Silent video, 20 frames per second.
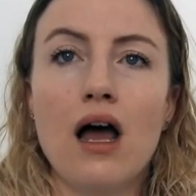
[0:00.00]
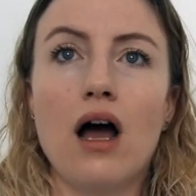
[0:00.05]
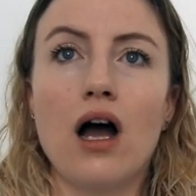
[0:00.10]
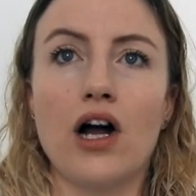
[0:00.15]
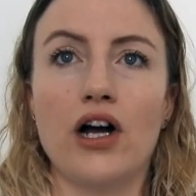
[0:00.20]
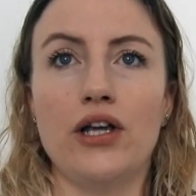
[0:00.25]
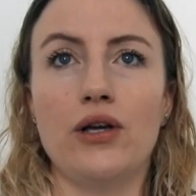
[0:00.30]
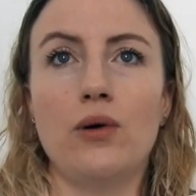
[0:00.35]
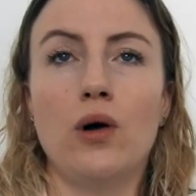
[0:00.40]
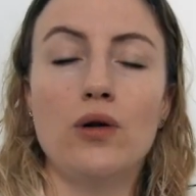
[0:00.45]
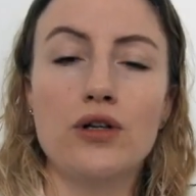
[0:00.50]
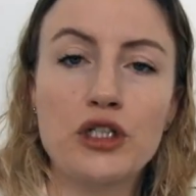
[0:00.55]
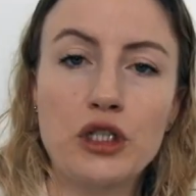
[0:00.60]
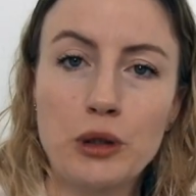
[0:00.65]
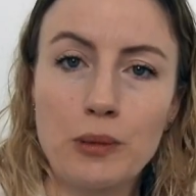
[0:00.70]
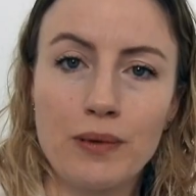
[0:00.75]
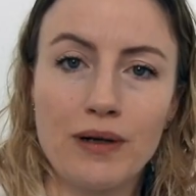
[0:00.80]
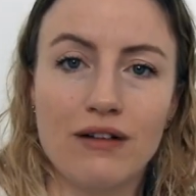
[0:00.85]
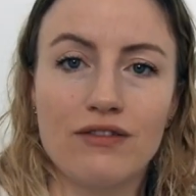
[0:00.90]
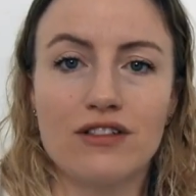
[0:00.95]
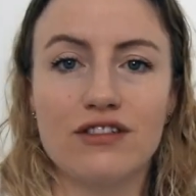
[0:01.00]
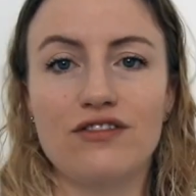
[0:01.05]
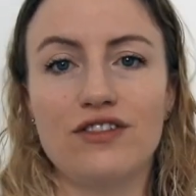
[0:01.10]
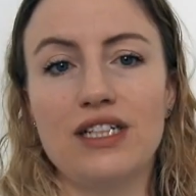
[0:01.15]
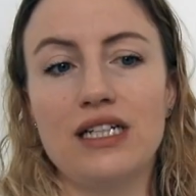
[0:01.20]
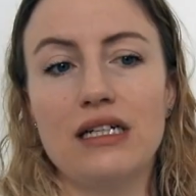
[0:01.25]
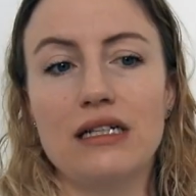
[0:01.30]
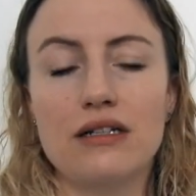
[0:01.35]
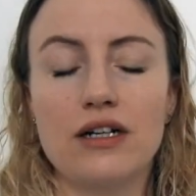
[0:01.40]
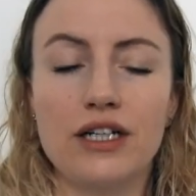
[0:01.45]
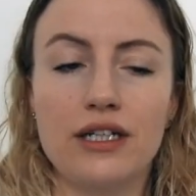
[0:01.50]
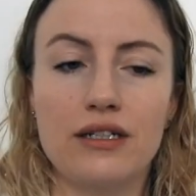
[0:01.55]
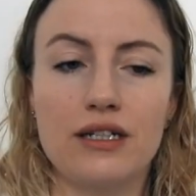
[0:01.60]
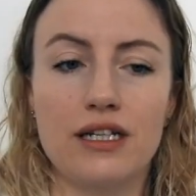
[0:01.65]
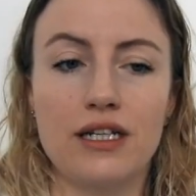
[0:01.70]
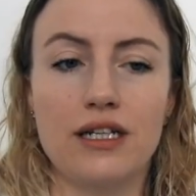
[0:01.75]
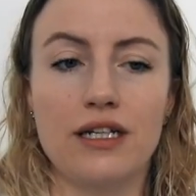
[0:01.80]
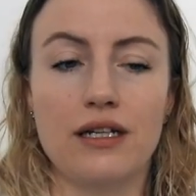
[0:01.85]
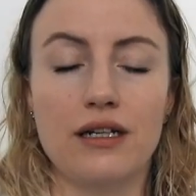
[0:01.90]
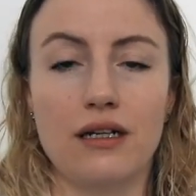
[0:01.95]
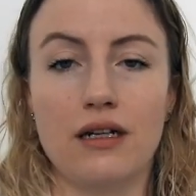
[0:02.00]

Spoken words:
Are you holding her up after feet? Are you da-da-da?